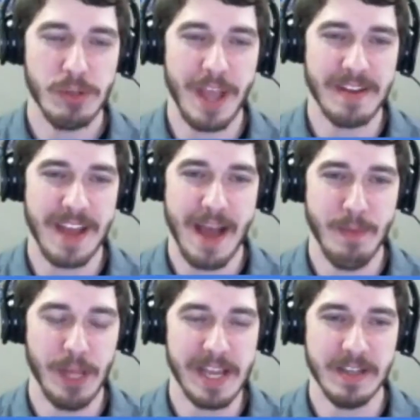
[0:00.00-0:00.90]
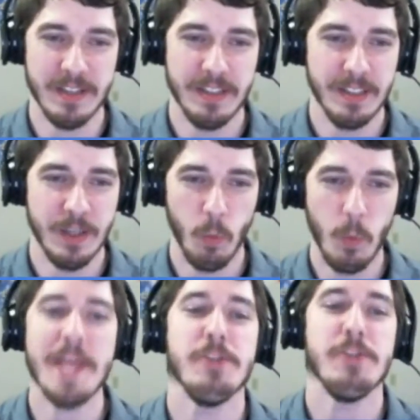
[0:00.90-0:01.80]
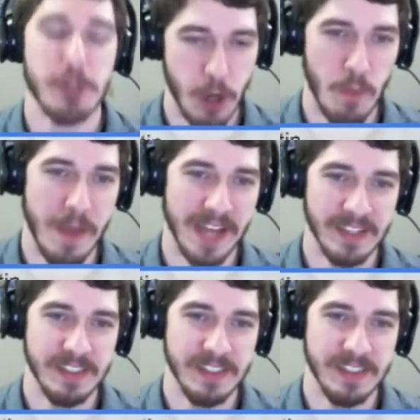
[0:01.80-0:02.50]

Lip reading: that tab like weeks ago, man.